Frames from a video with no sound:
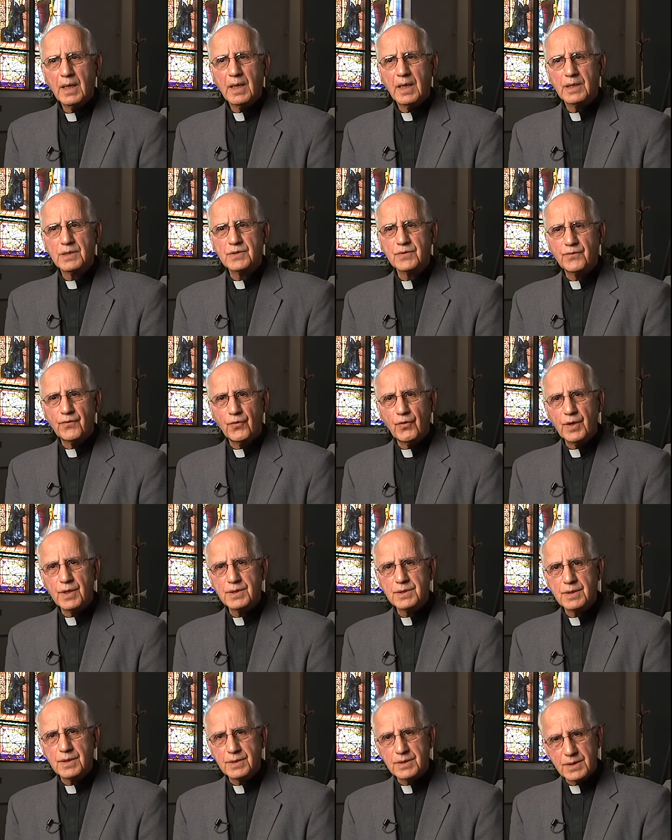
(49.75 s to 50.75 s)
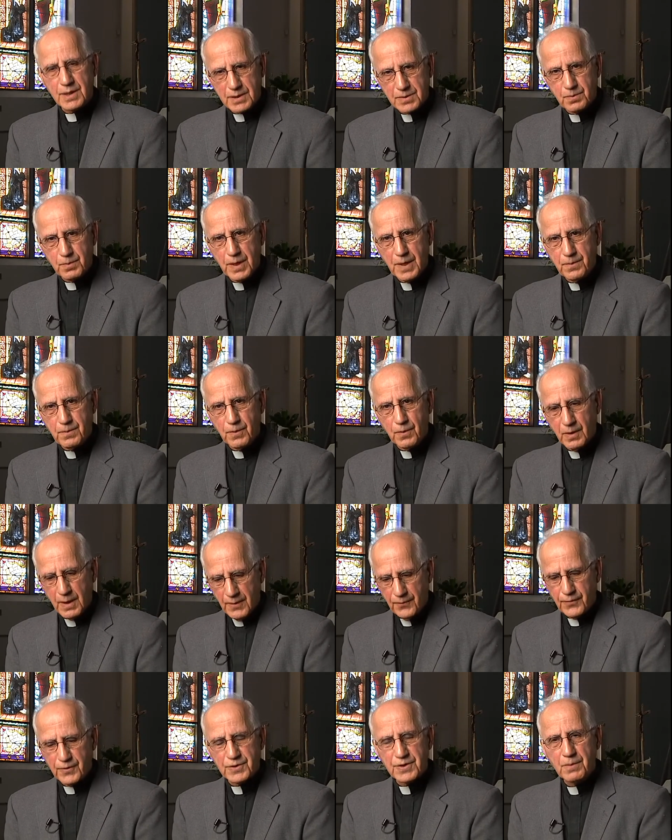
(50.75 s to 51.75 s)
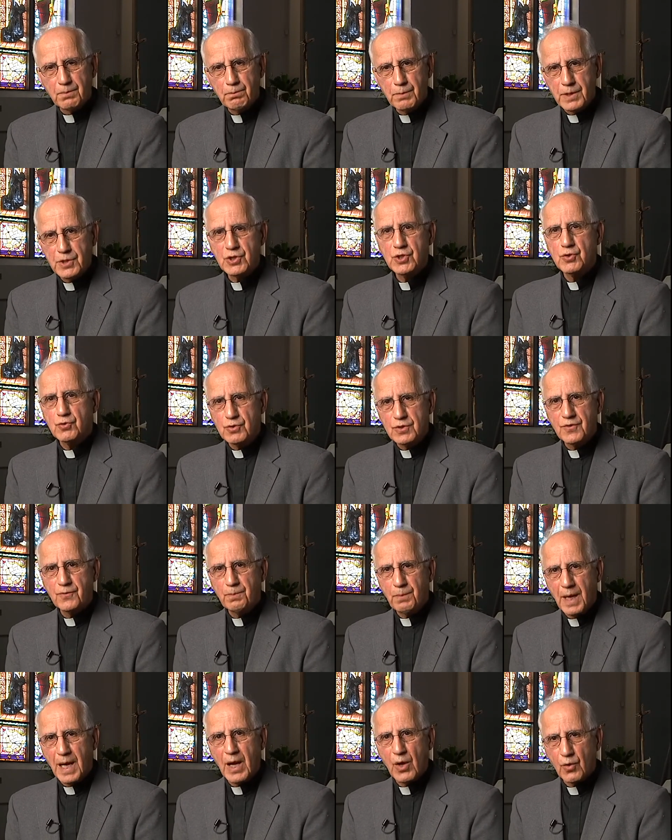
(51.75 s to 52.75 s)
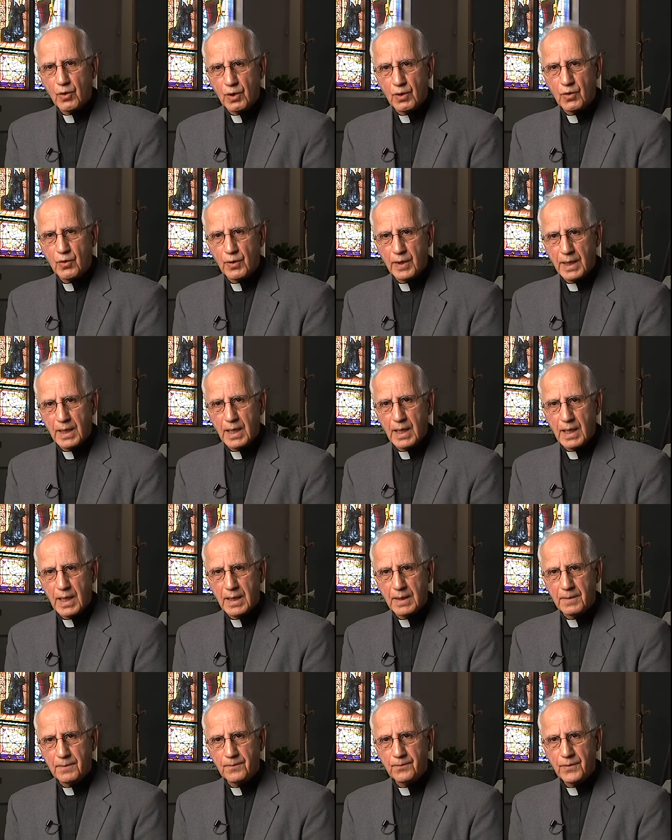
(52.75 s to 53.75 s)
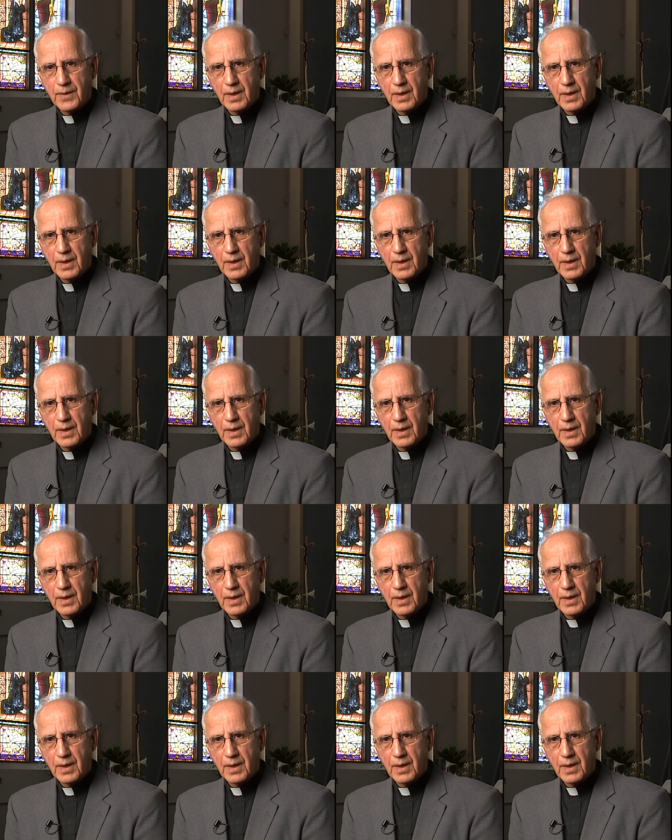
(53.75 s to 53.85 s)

It's a voice that says, people, there's a misuse of power going on,